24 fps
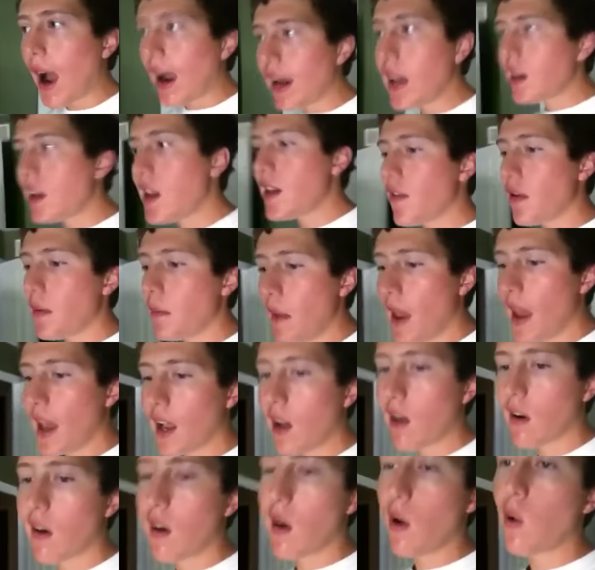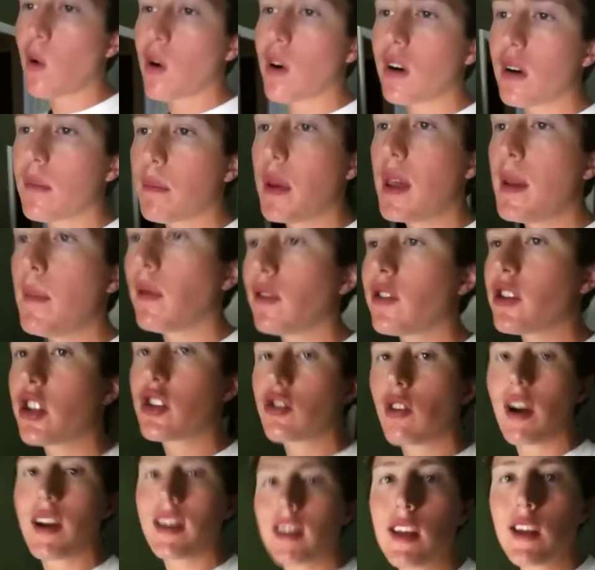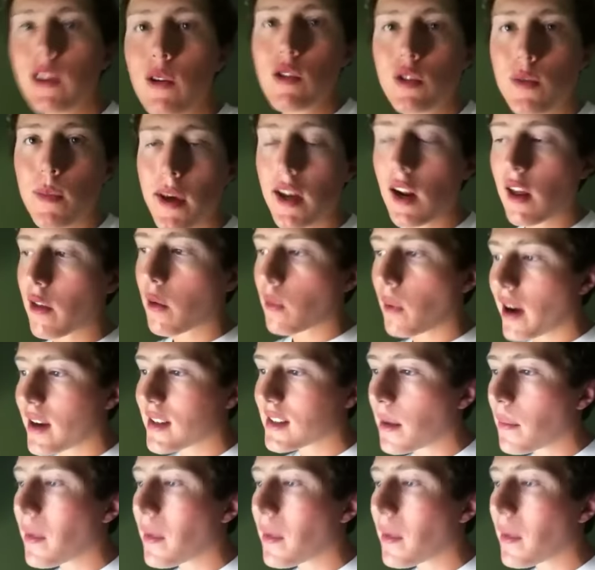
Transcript: I didn't even make, or, or people just trying to use me in other ways.